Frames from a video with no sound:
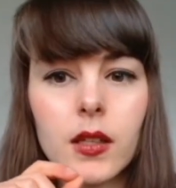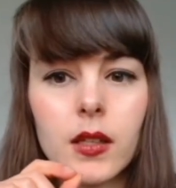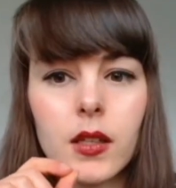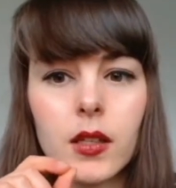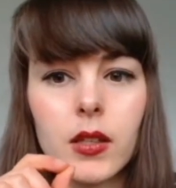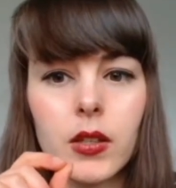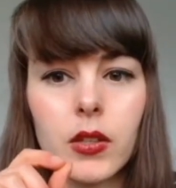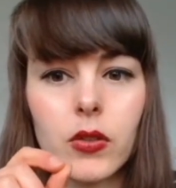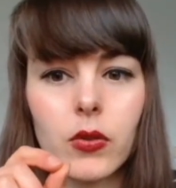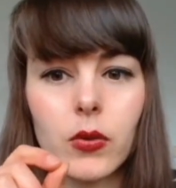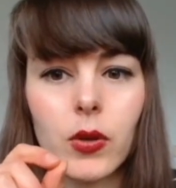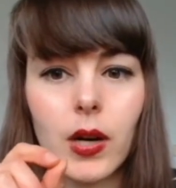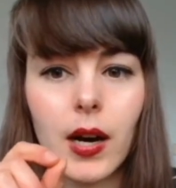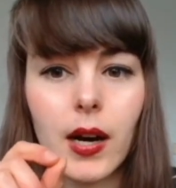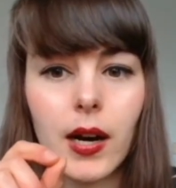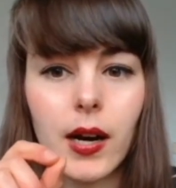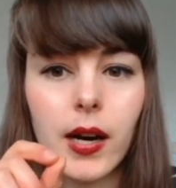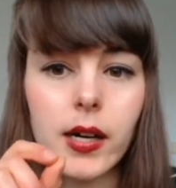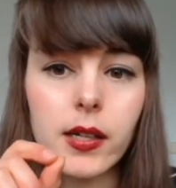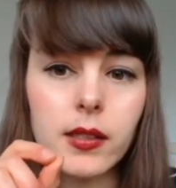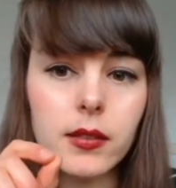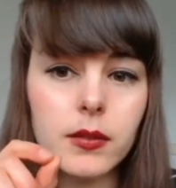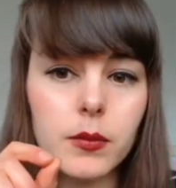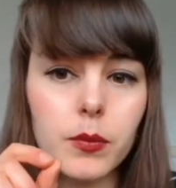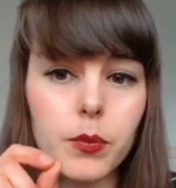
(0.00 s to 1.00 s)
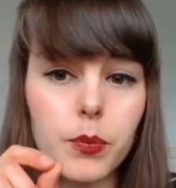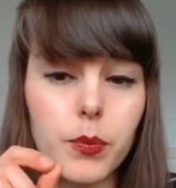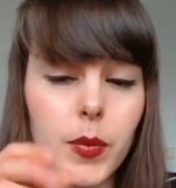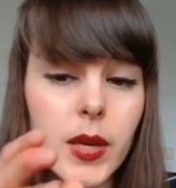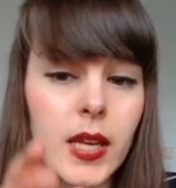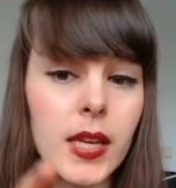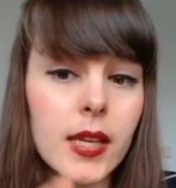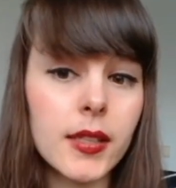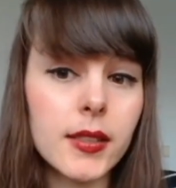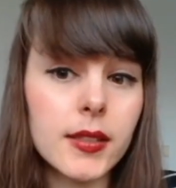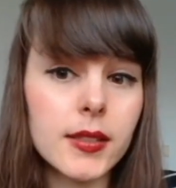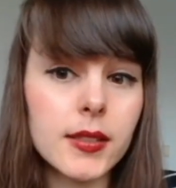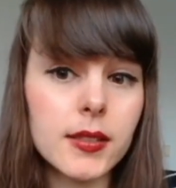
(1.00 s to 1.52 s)
You are
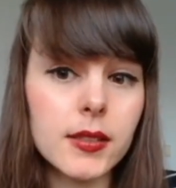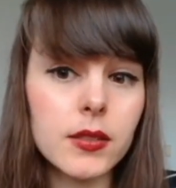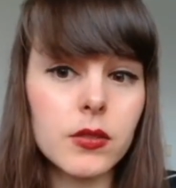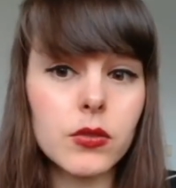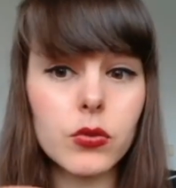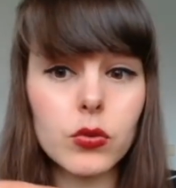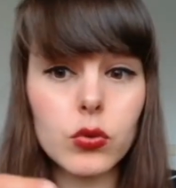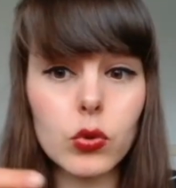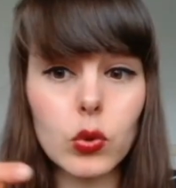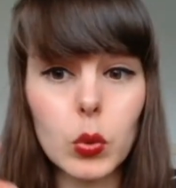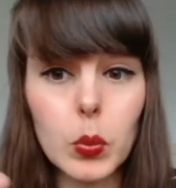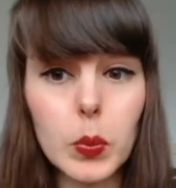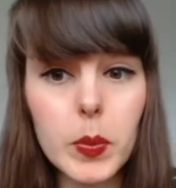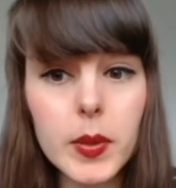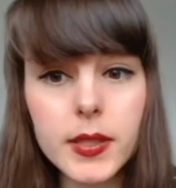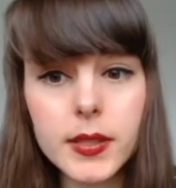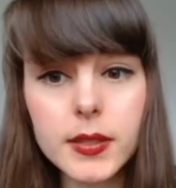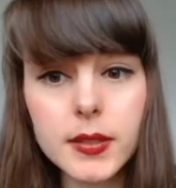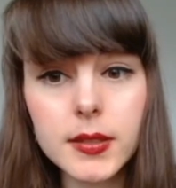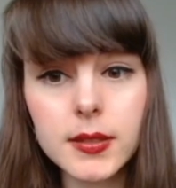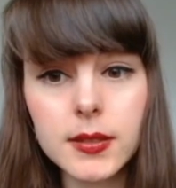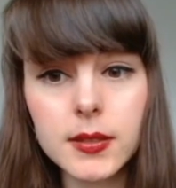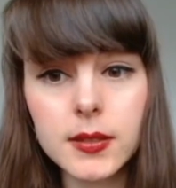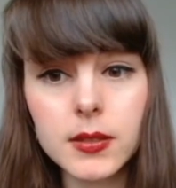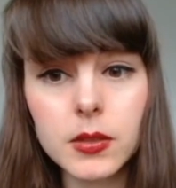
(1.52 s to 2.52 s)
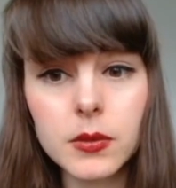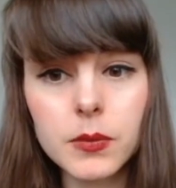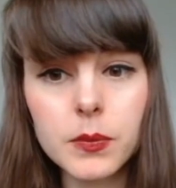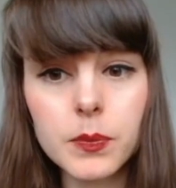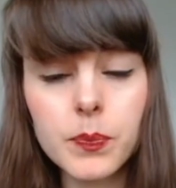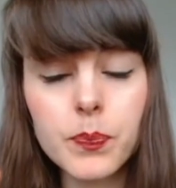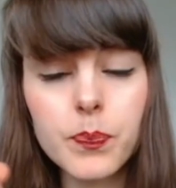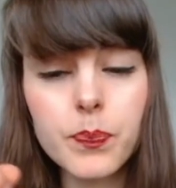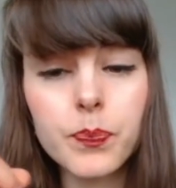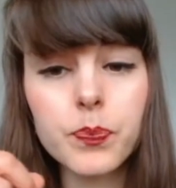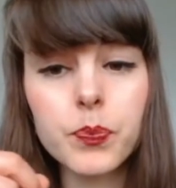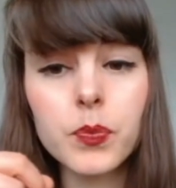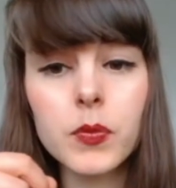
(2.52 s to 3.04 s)
means du bist,
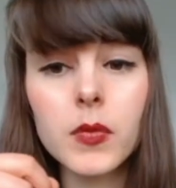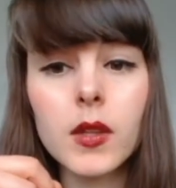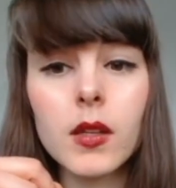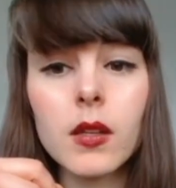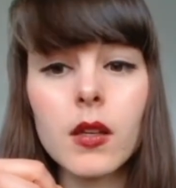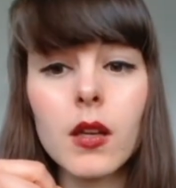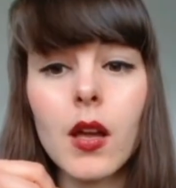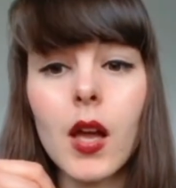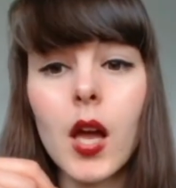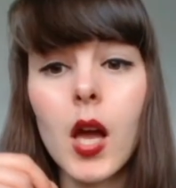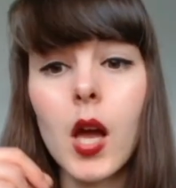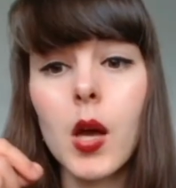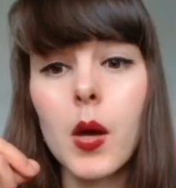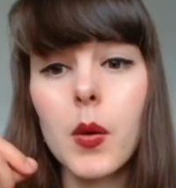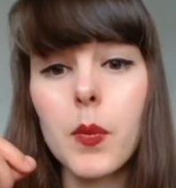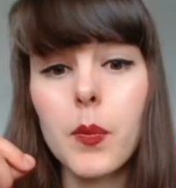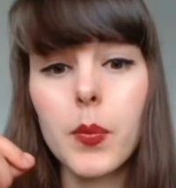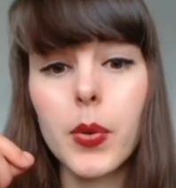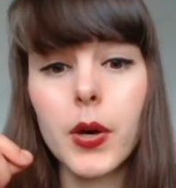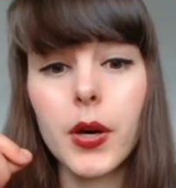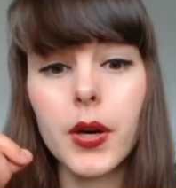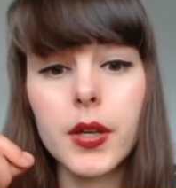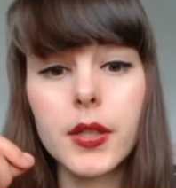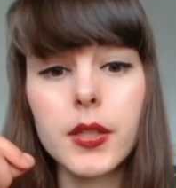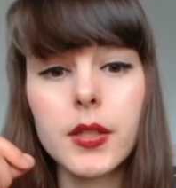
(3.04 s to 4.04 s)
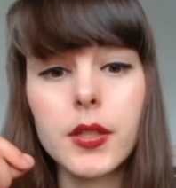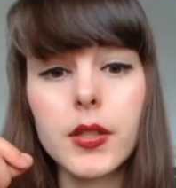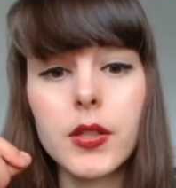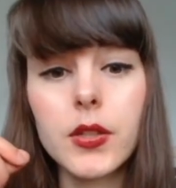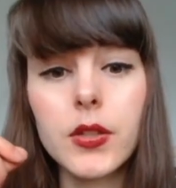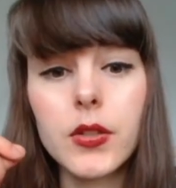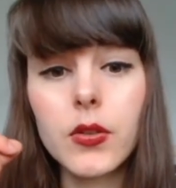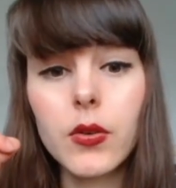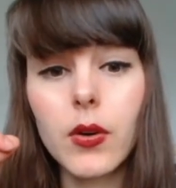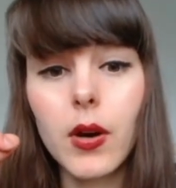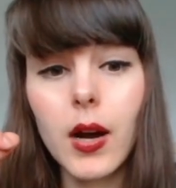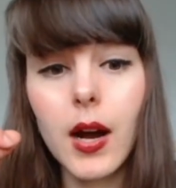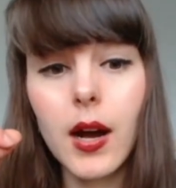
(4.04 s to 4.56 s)
but
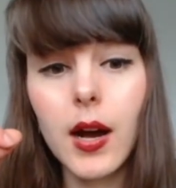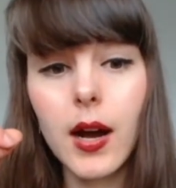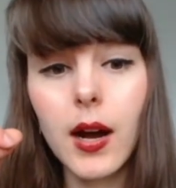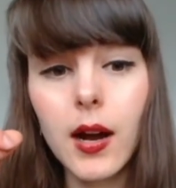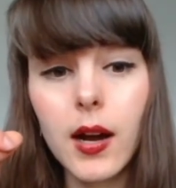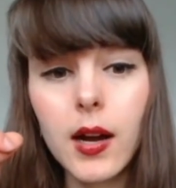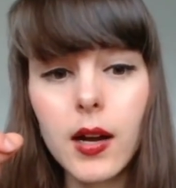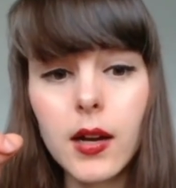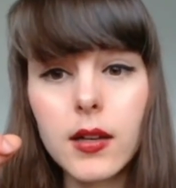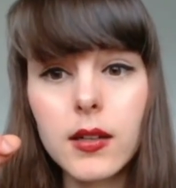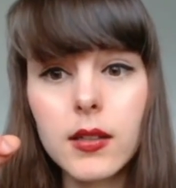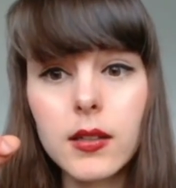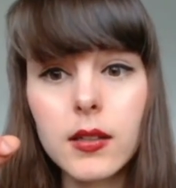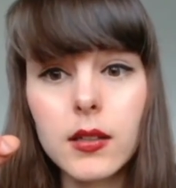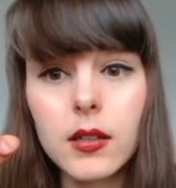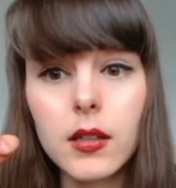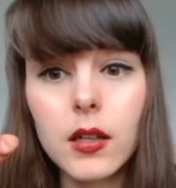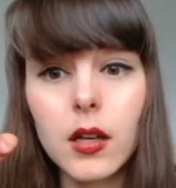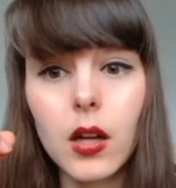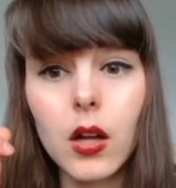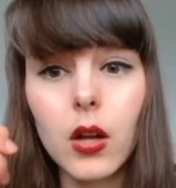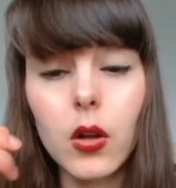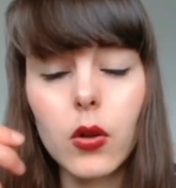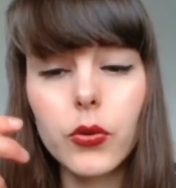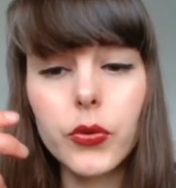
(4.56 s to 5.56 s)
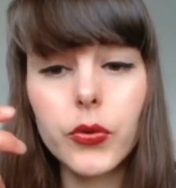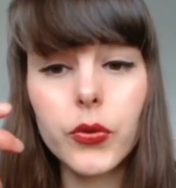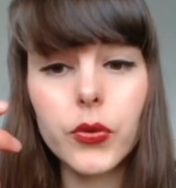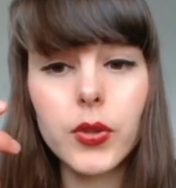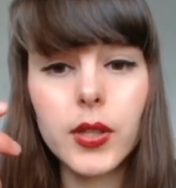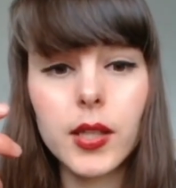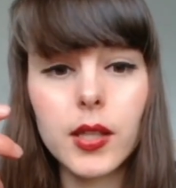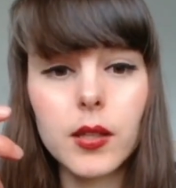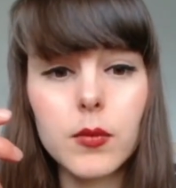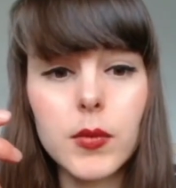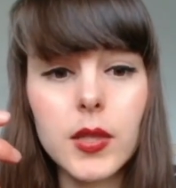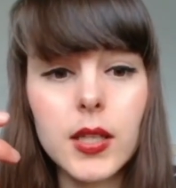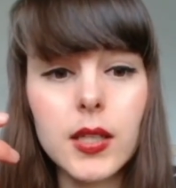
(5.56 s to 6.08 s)
you are also
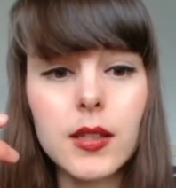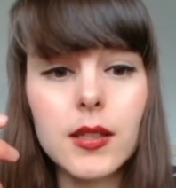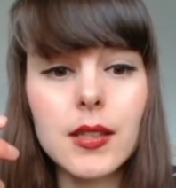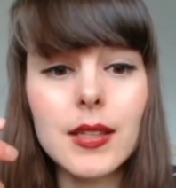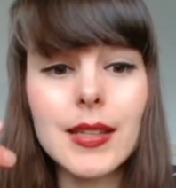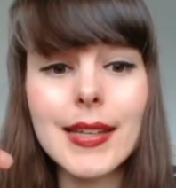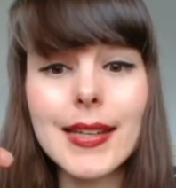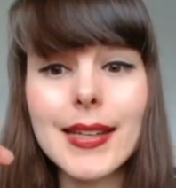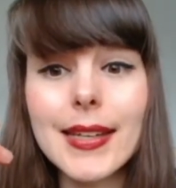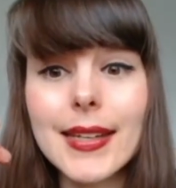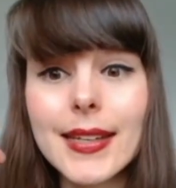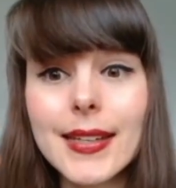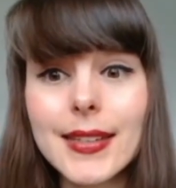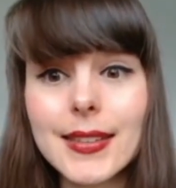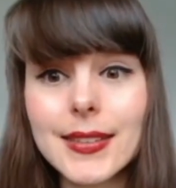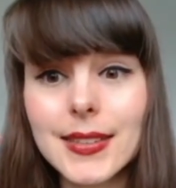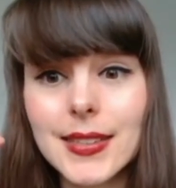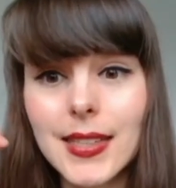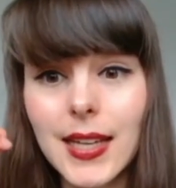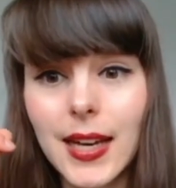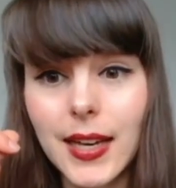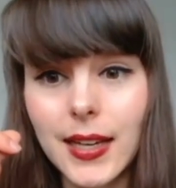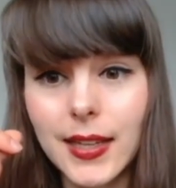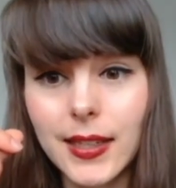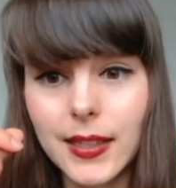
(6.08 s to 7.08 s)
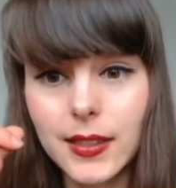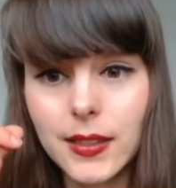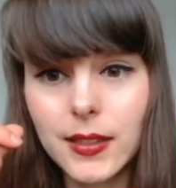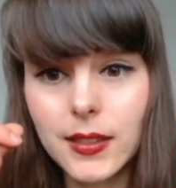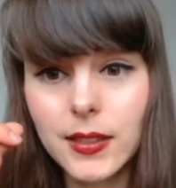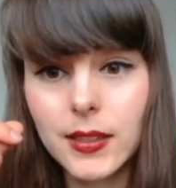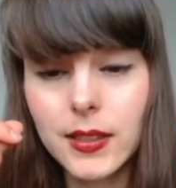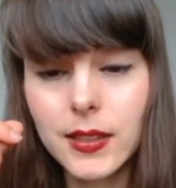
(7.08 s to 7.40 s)
can mean ihr seid.